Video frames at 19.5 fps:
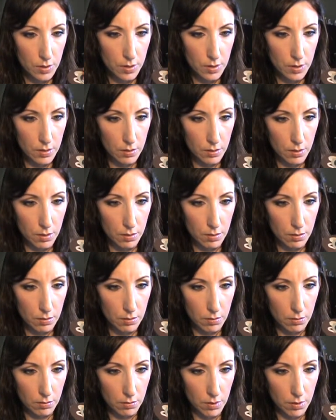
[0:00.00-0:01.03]

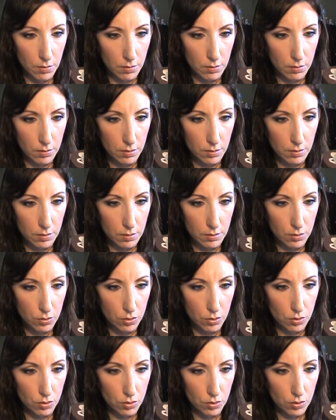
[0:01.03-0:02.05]
Uh, what else?
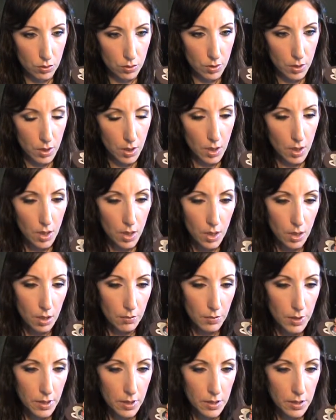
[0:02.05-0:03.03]
I mean,